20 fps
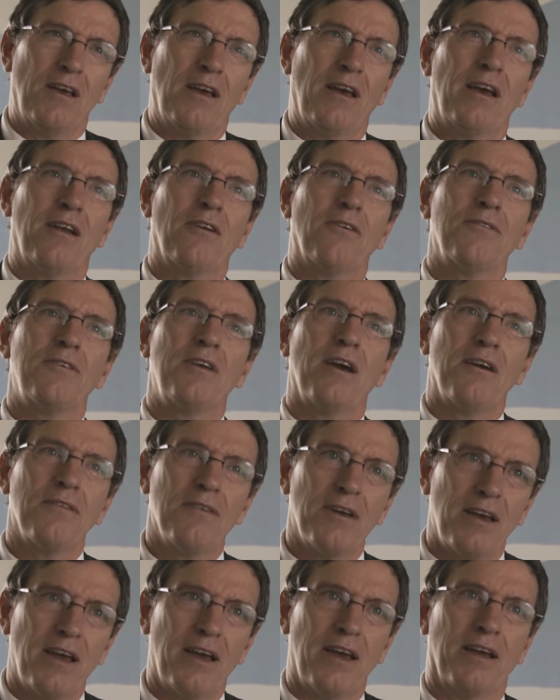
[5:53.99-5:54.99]
And on the
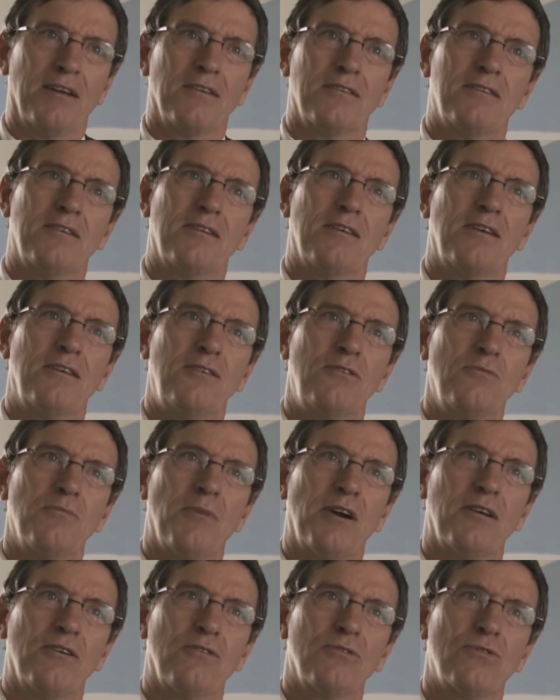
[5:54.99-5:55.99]
other hand, you
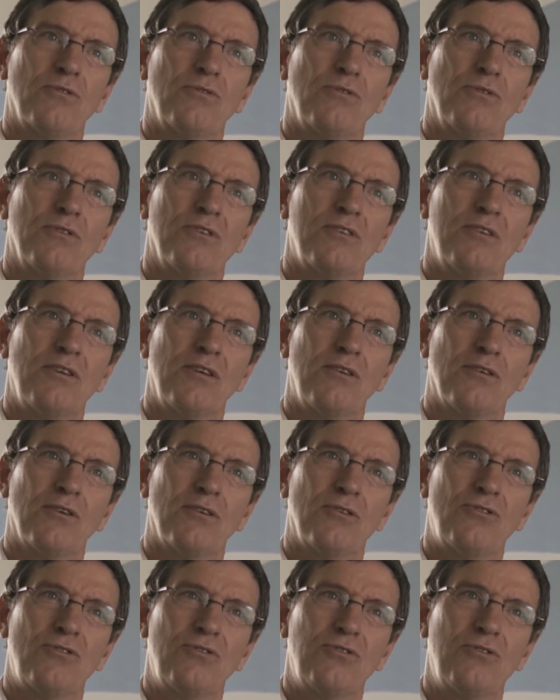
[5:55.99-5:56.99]
might also
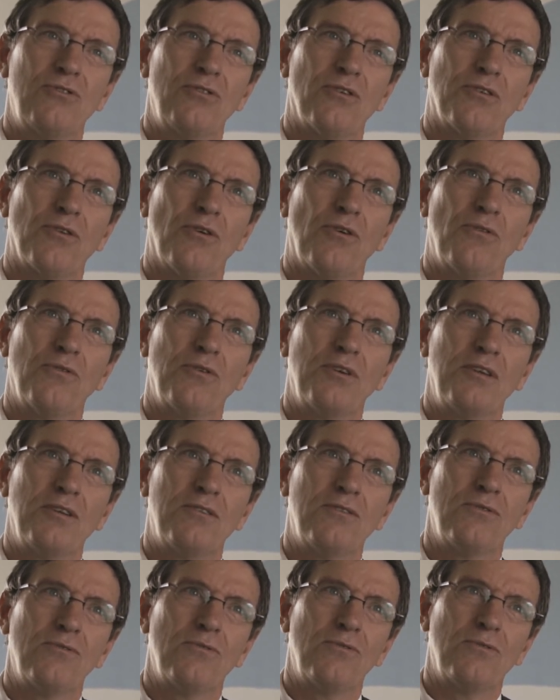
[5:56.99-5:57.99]
consider not only
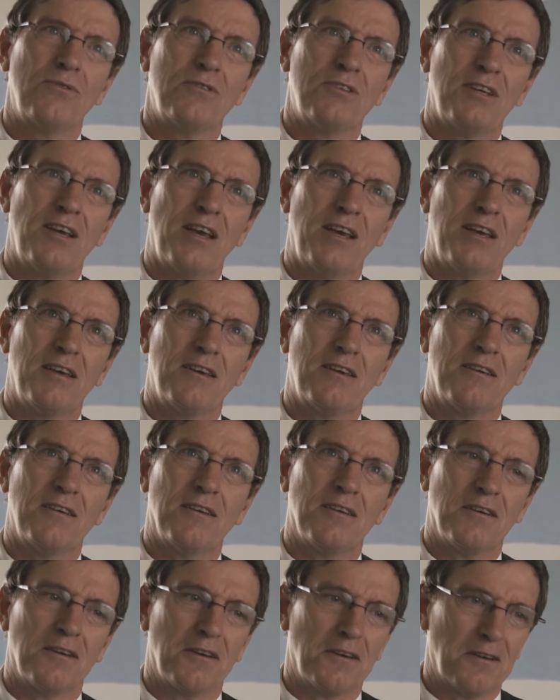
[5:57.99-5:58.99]
to
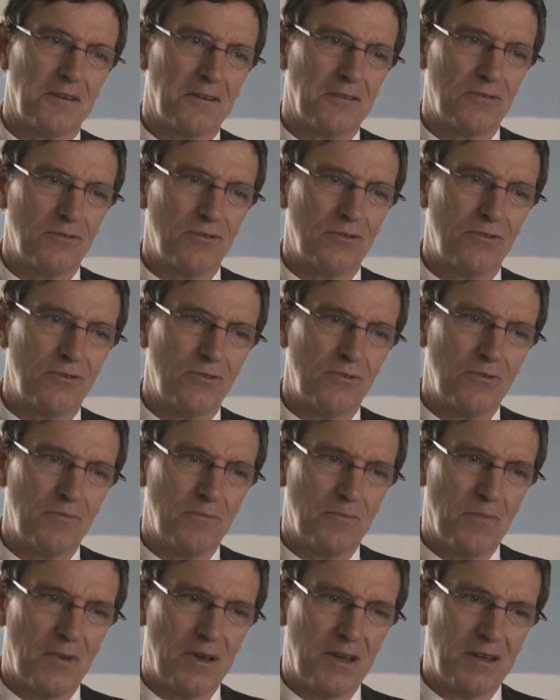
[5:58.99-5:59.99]
take
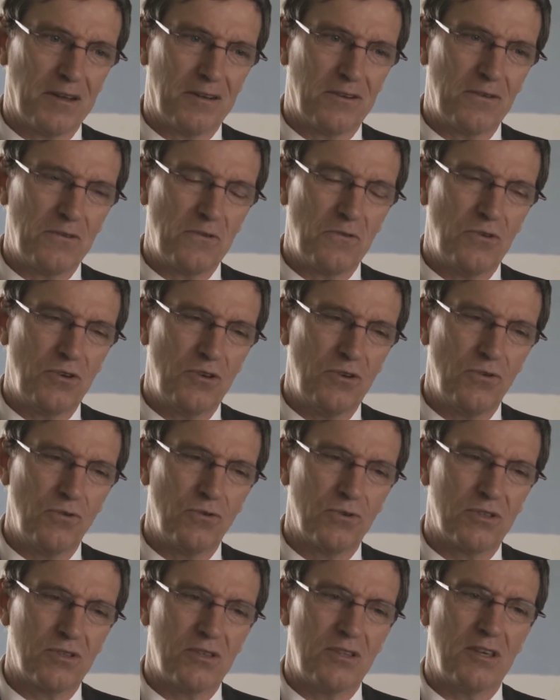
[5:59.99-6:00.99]
to
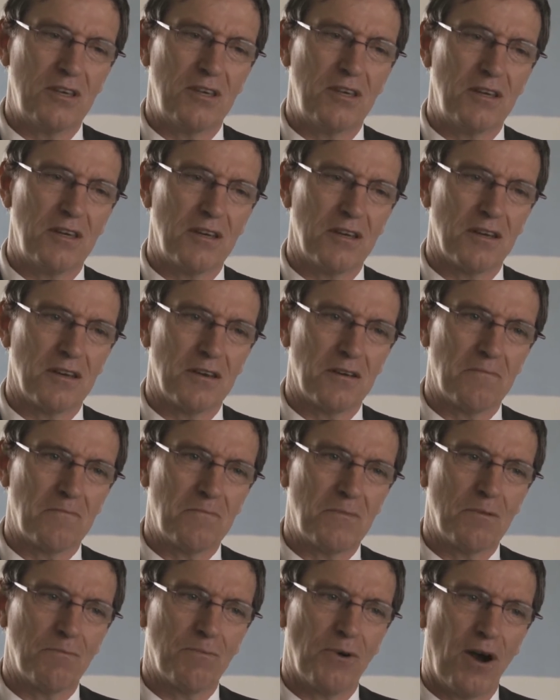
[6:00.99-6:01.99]
use
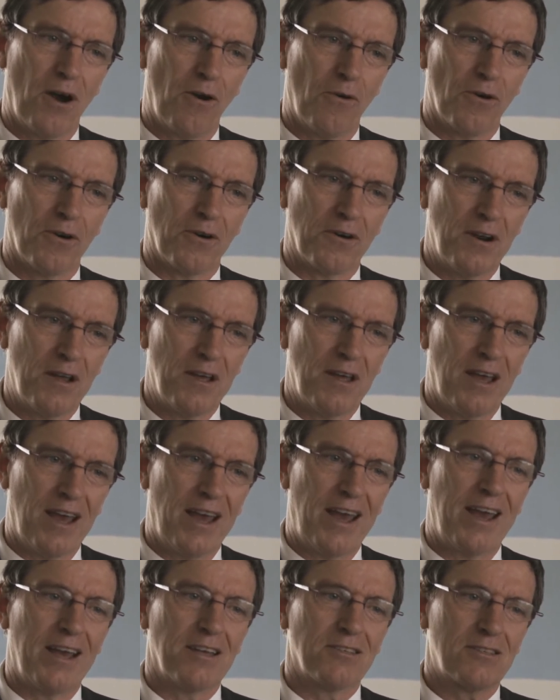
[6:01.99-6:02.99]
the power
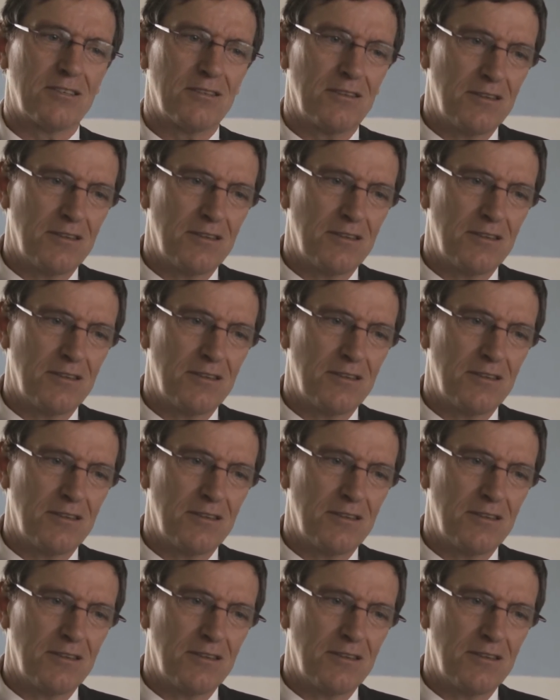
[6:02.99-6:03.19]
as